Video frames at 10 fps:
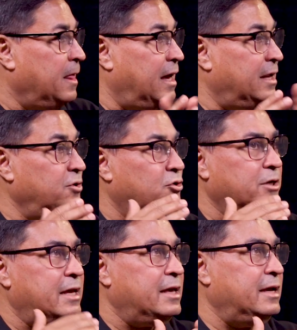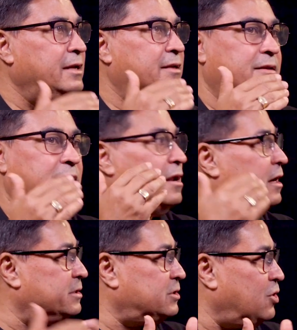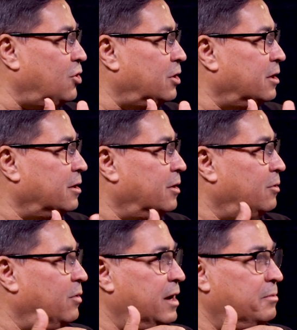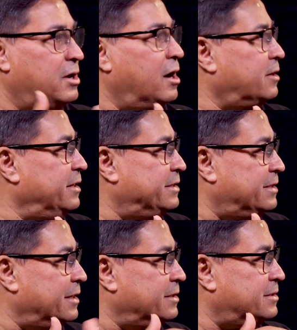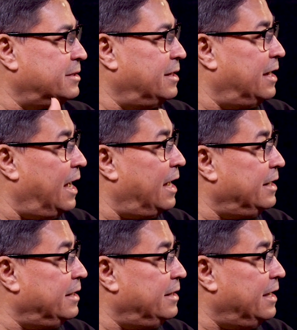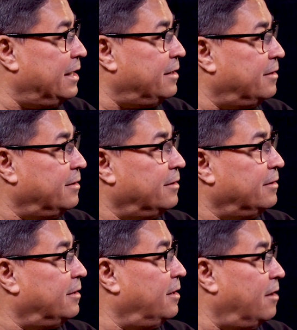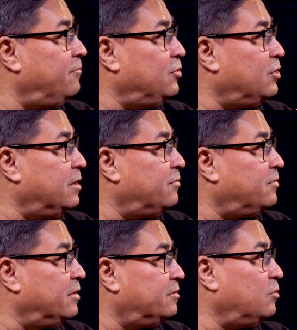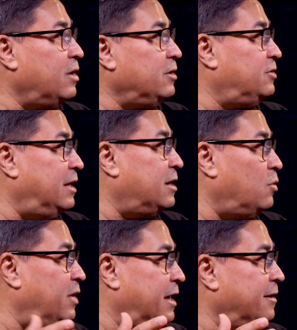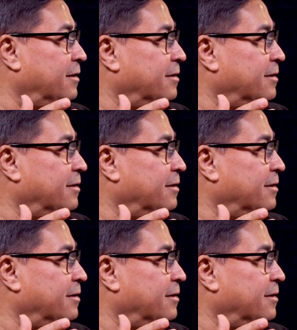And you could get a hint at the last song where McCartney sings, and in the end, the love you give is the one you take away.